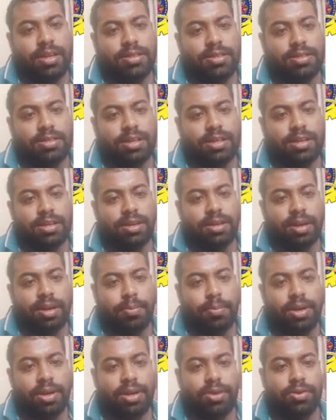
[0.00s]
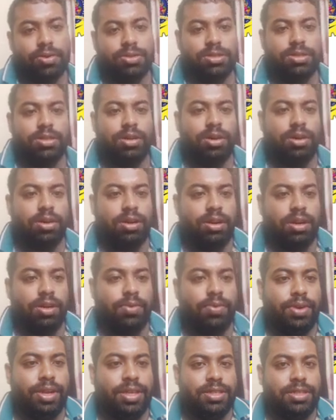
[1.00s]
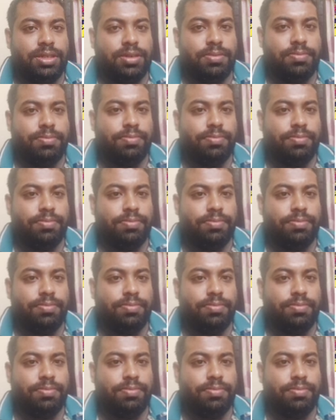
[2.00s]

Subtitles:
result in company closure or liquidation.